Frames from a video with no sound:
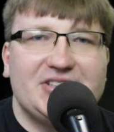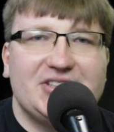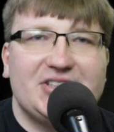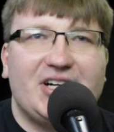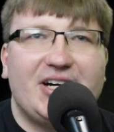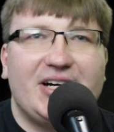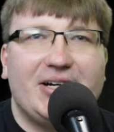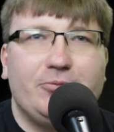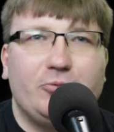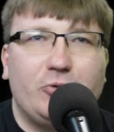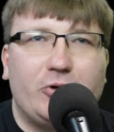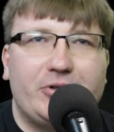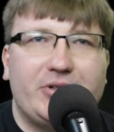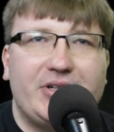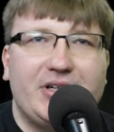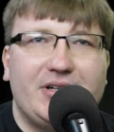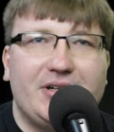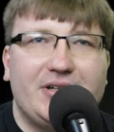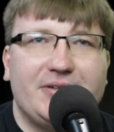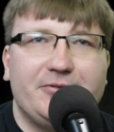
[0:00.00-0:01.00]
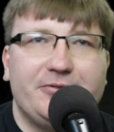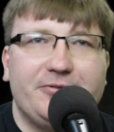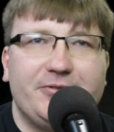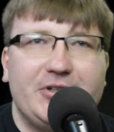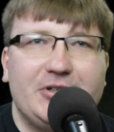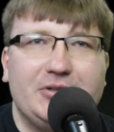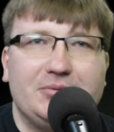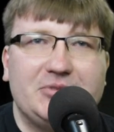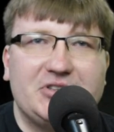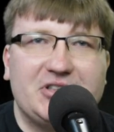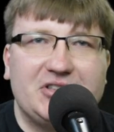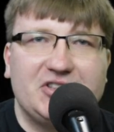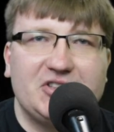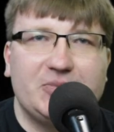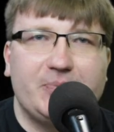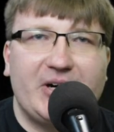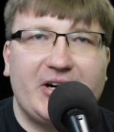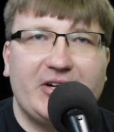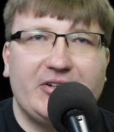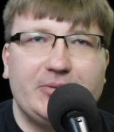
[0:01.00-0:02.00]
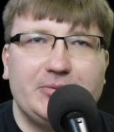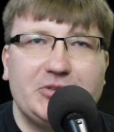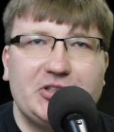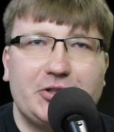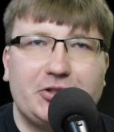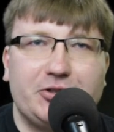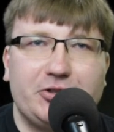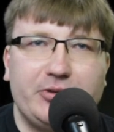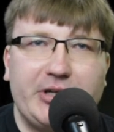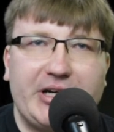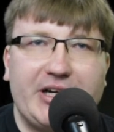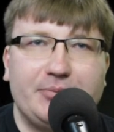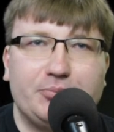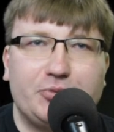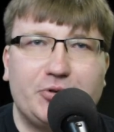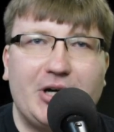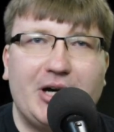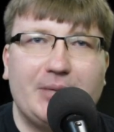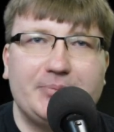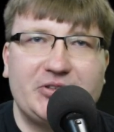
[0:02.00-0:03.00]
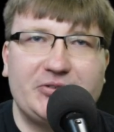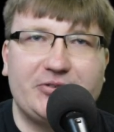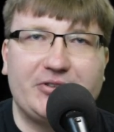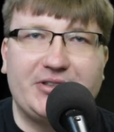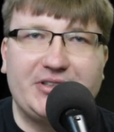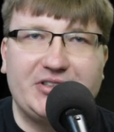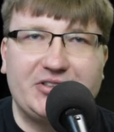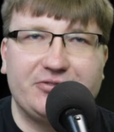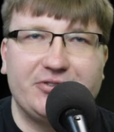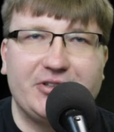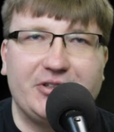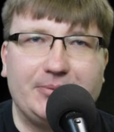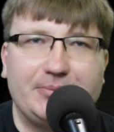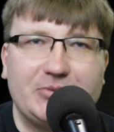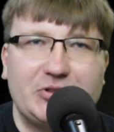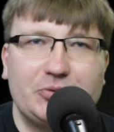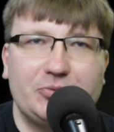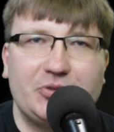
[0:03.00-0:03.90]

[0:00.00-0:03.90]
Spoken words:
time working on films inspired him to create props for his films,